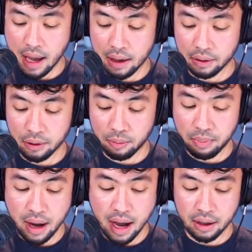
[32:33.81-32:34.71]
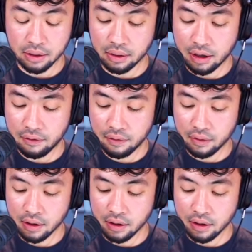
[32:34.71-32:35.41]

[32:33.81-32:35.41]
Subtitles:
add a little pocket there for